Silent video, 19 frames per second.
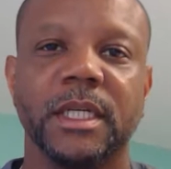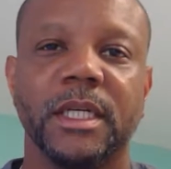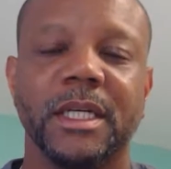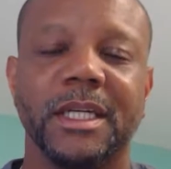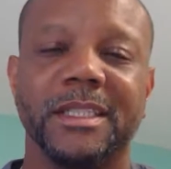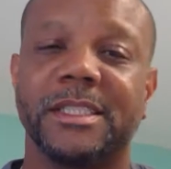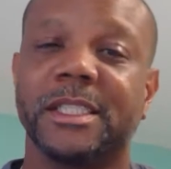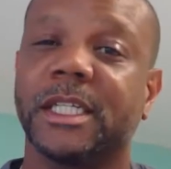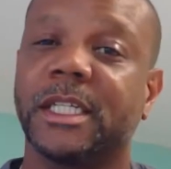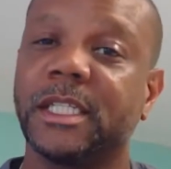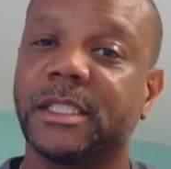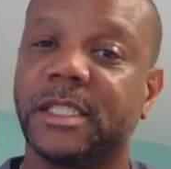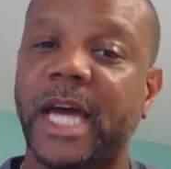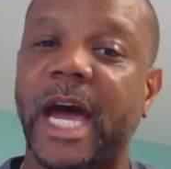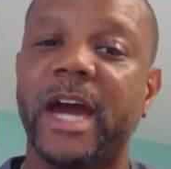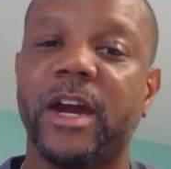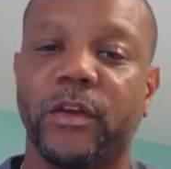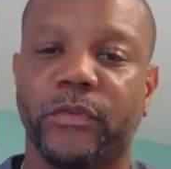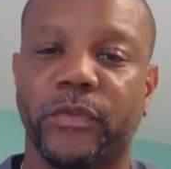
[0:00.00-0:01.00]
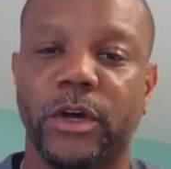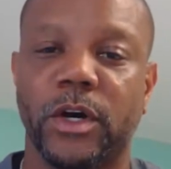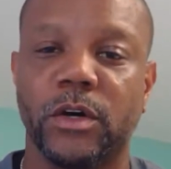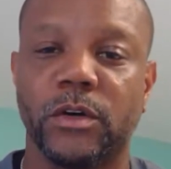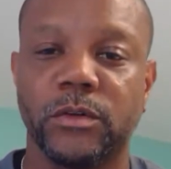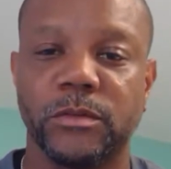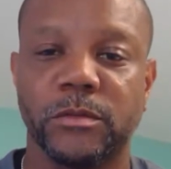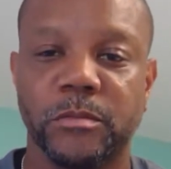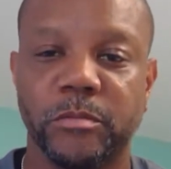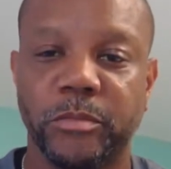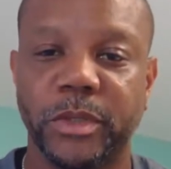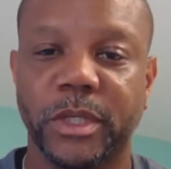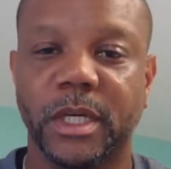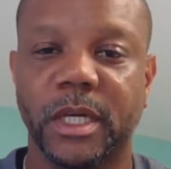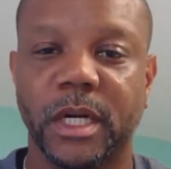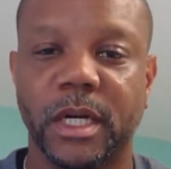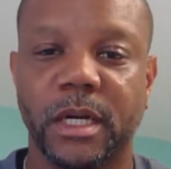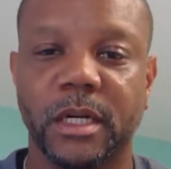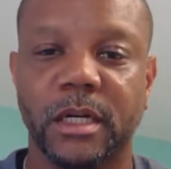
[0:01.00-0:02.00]
It's a good tired though,
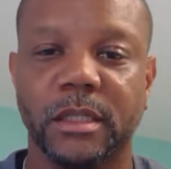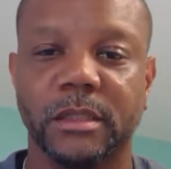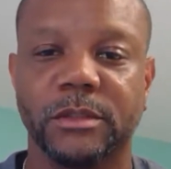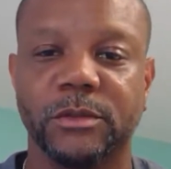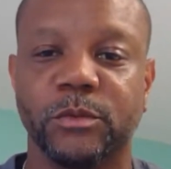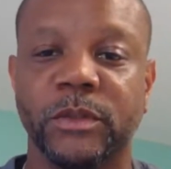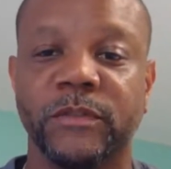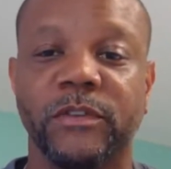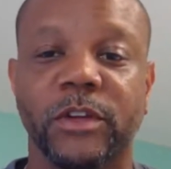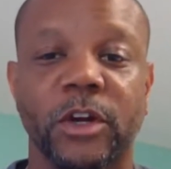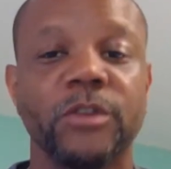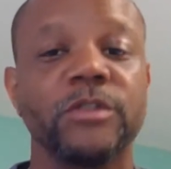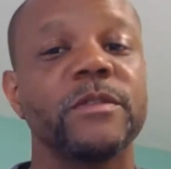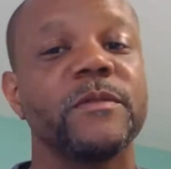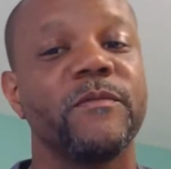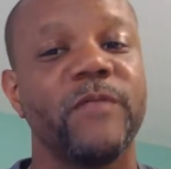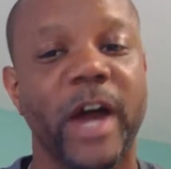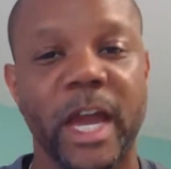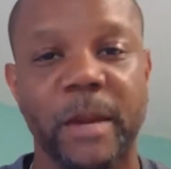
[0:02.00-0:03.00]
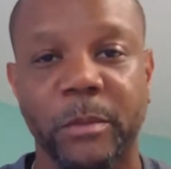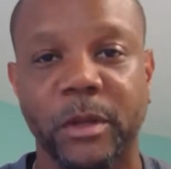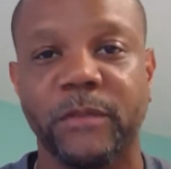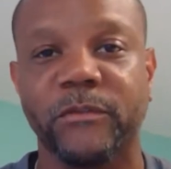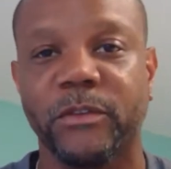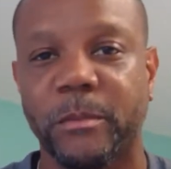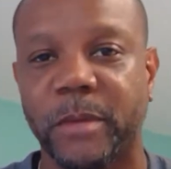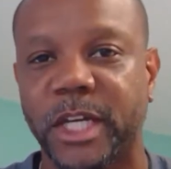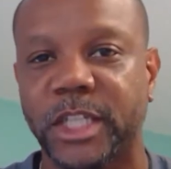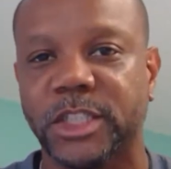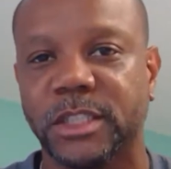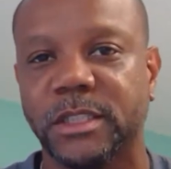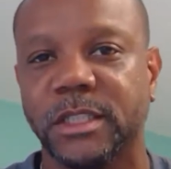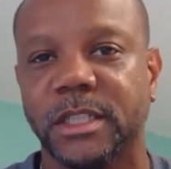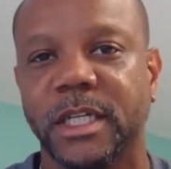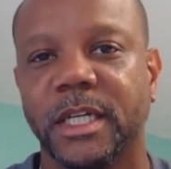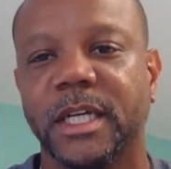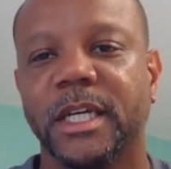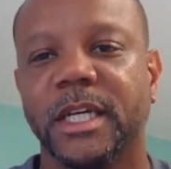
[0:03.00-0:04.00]
because we've learned some valuable information